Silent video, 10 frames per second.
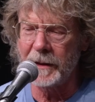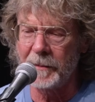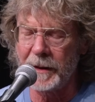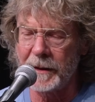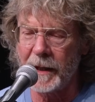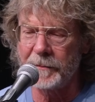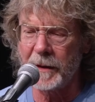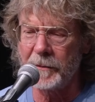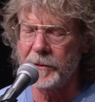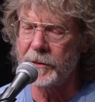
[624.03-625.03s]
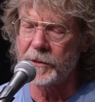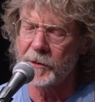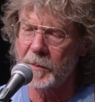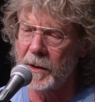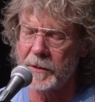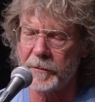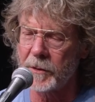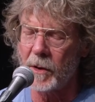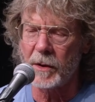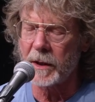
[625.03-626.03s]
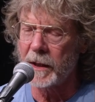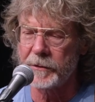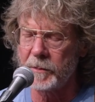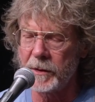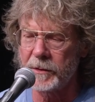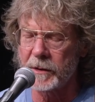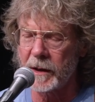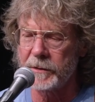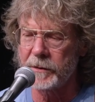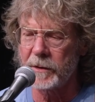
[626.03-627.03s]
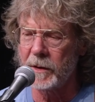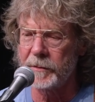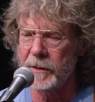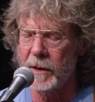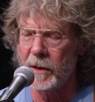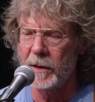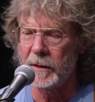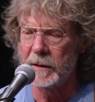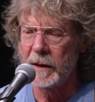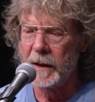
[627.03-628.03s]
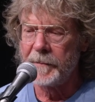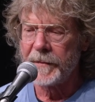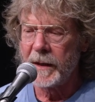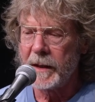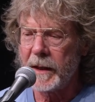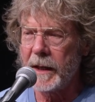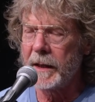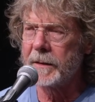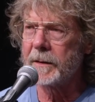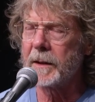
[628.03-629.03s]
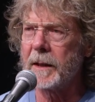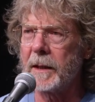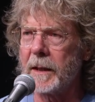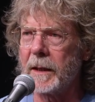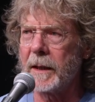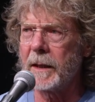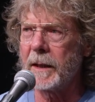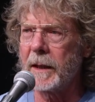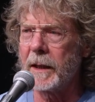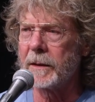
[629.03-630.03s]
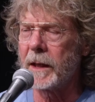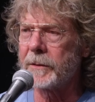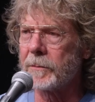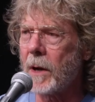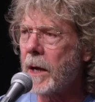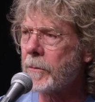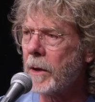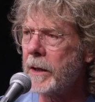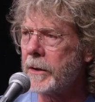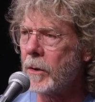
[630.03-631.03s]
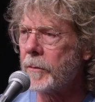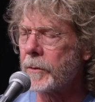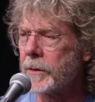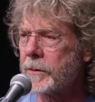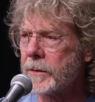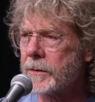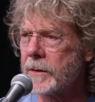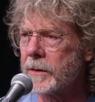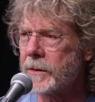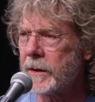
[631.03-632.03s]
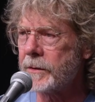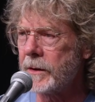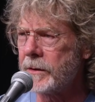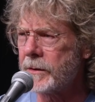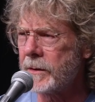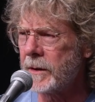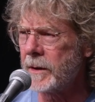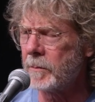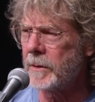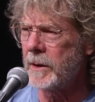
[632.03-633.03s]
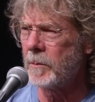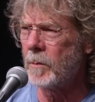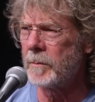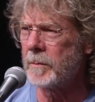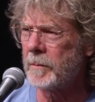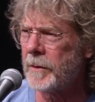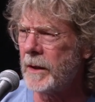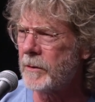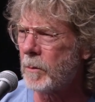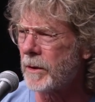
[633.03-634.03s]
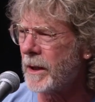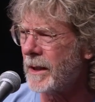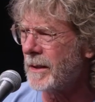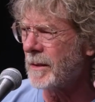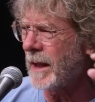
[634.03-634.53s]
I mean, I was just a sponge for all kinds of music. I just loved it all, and like the rock radio, for instance, in the '60s, things weren't in